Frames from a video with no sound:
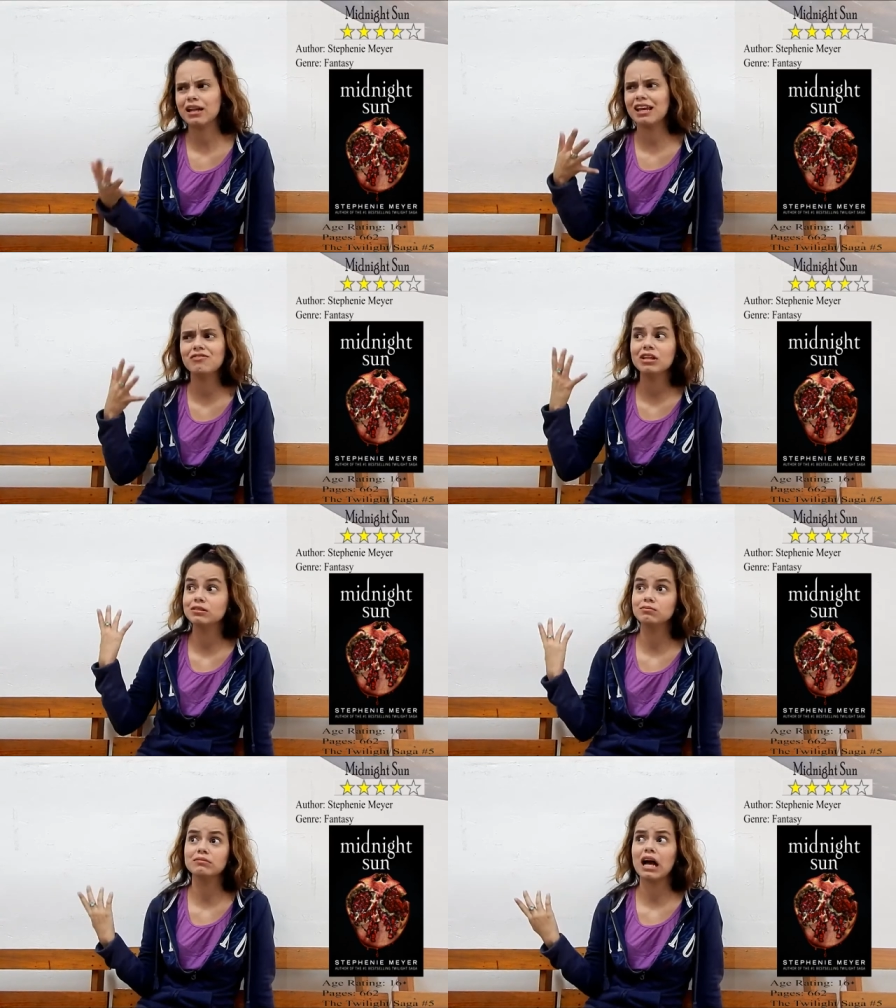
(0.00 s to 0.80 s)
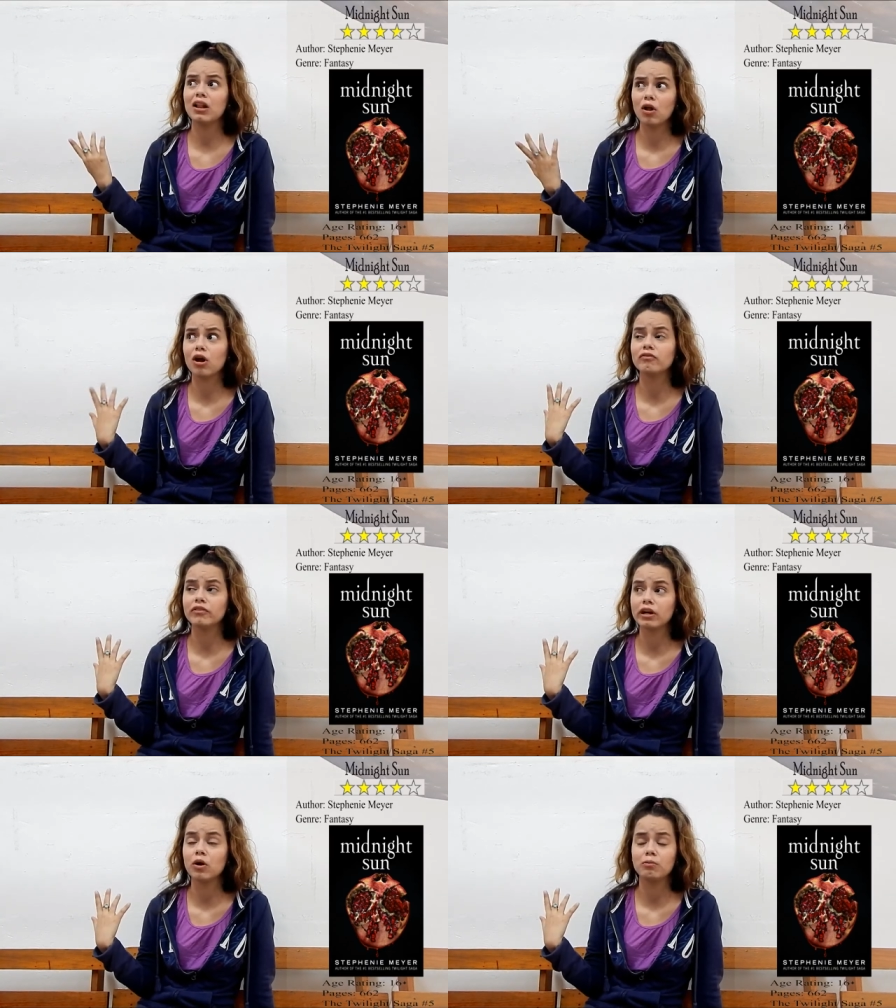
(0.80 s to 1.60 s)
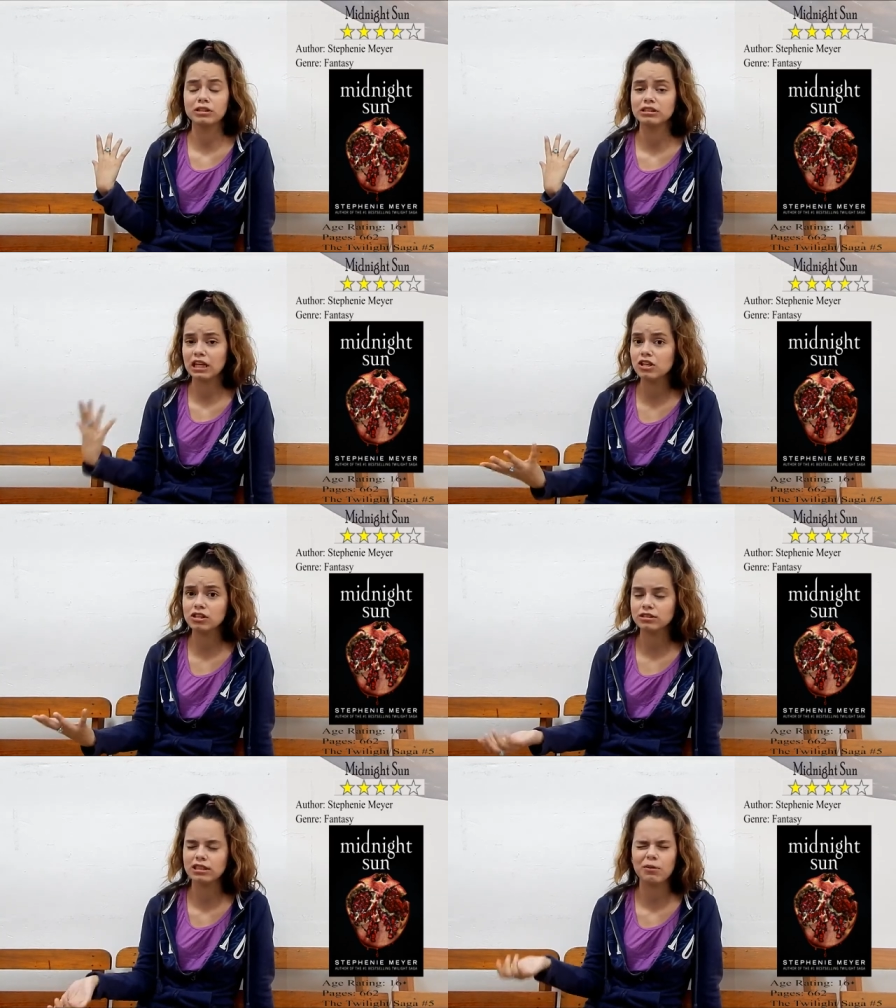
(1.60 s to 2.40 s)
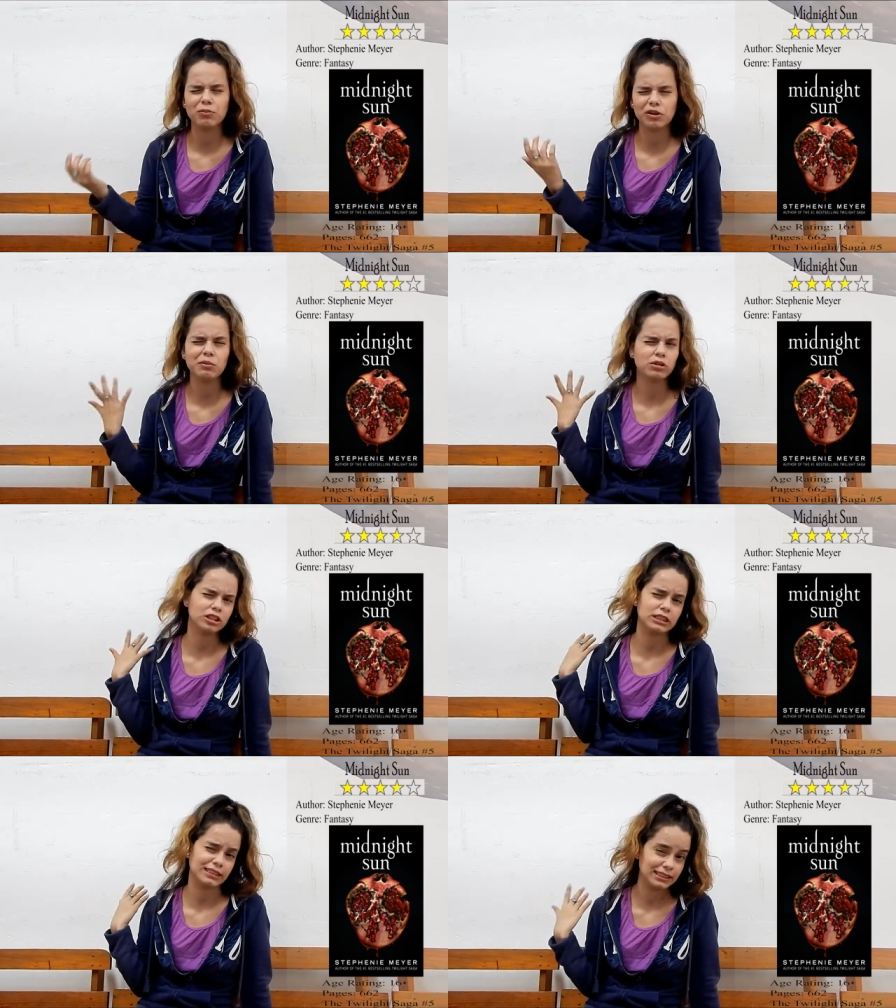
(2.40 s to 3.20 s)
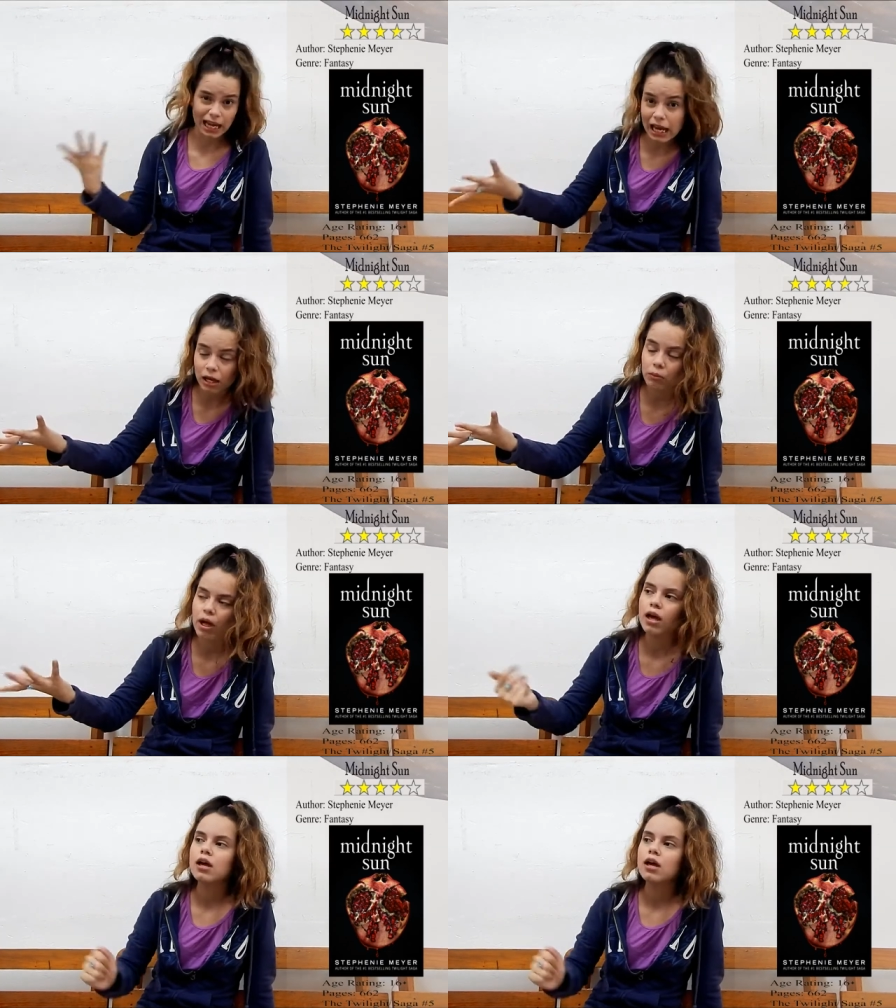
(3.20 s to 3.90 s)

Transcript: even a lot of the conversations are pretty much the same